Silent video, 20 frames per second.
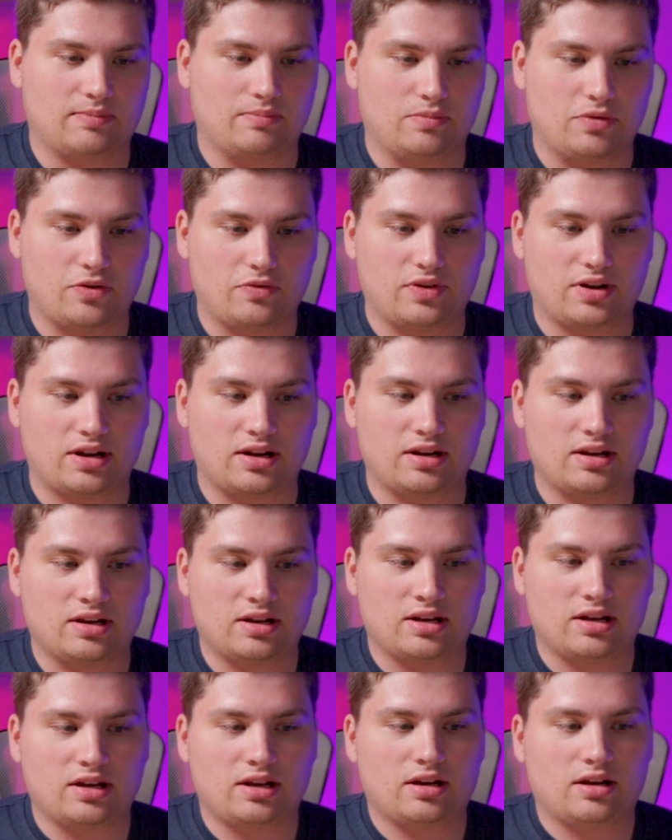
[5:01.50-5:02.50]
at moving
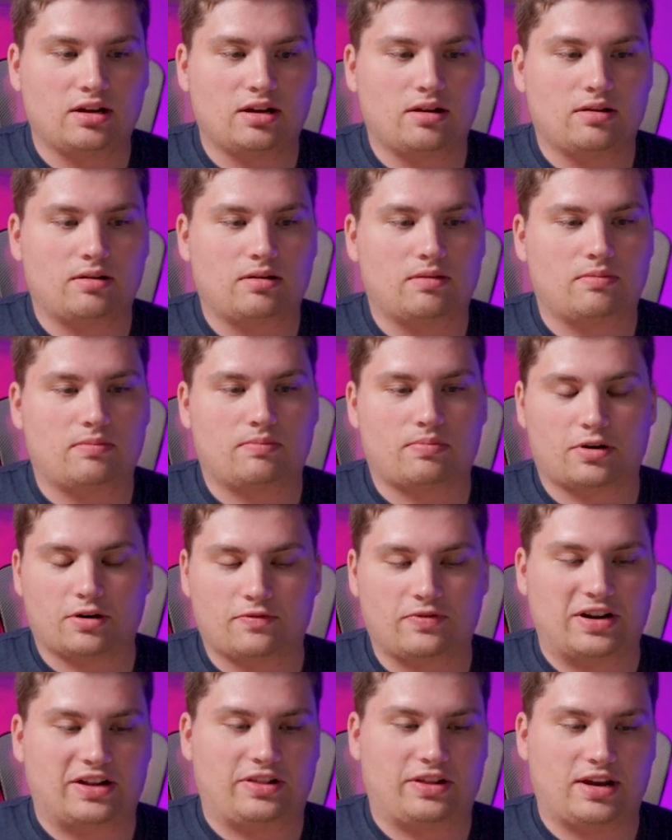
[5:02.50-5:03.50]

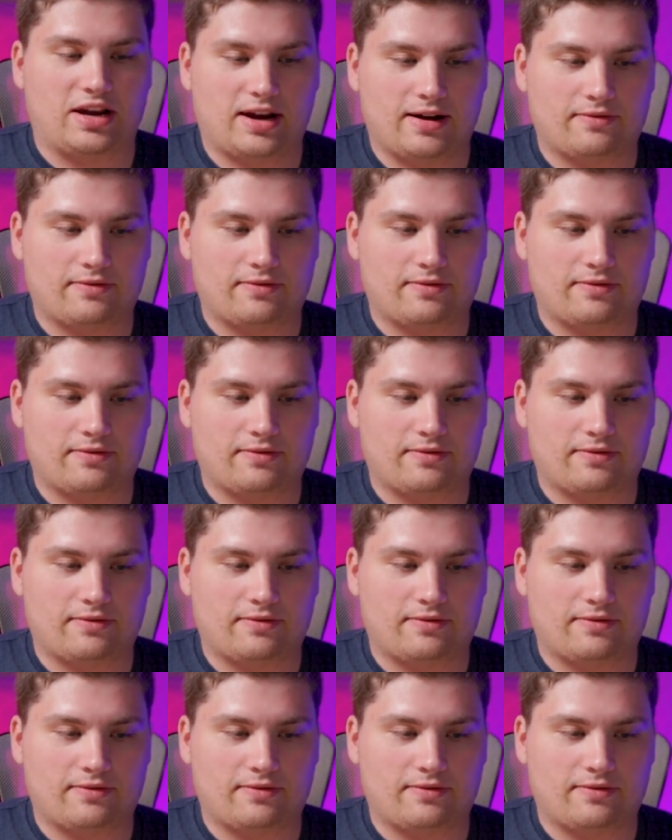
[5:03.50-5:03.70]
perfectly